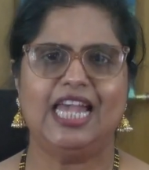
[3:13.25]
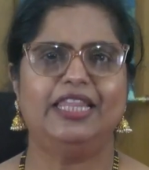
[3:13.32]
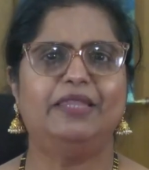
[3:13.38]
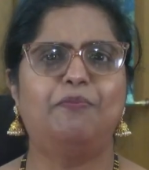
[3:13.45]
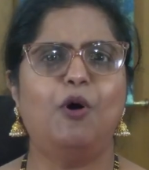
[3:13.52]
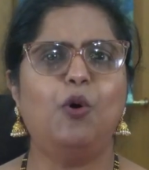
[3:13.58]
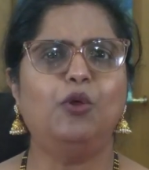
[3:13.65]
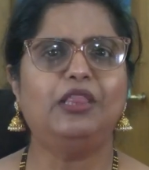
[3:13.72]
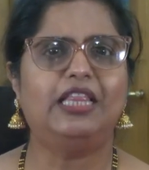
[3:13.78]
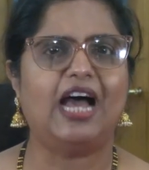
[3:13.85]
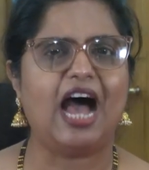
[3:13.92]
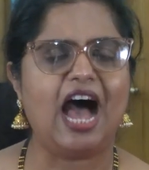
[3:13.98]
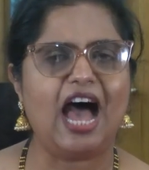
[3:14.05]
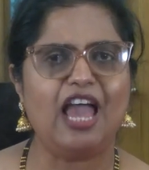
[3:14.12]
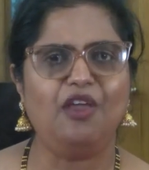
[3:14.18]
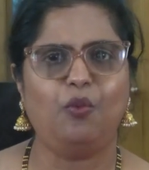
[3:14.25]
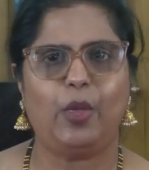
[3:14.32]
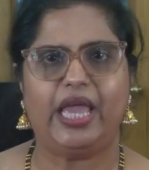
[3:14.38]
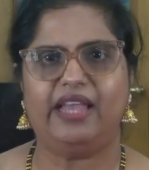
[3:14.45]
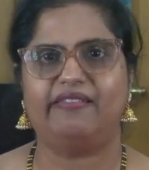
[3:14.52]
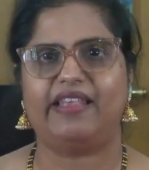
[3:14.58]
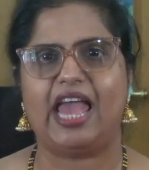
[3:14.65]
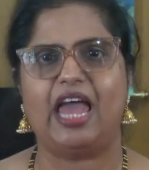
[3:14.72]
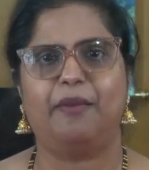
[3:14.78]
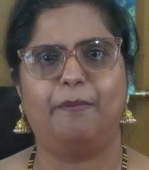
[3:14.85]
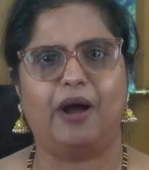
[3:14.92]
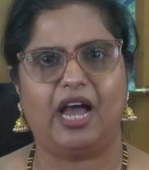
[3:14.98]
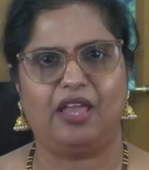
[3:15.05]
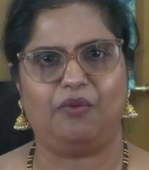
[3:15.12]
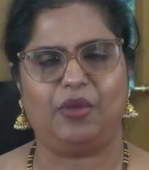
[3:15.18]
both the highways and
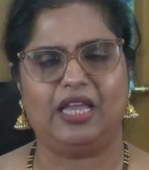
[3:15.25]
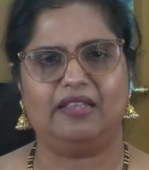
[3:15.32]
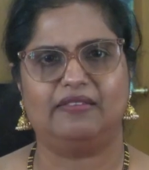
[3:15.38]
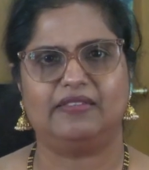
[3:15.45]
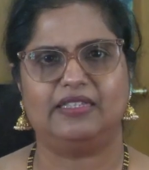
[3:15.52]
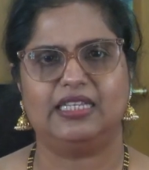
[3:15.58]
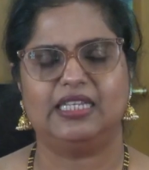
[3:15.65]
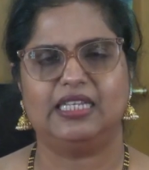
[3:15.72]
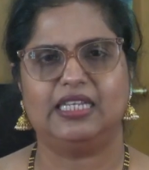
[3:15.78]
byways.